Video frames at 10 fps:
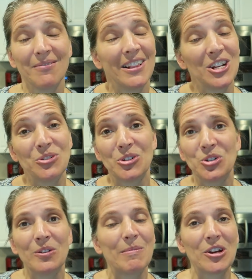I'm glad you
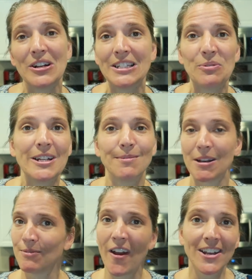enjoy my crazy ways,
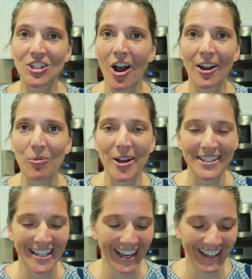my fast talking
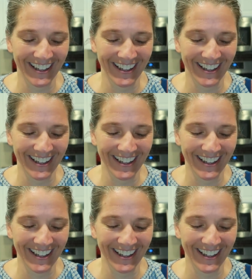ways,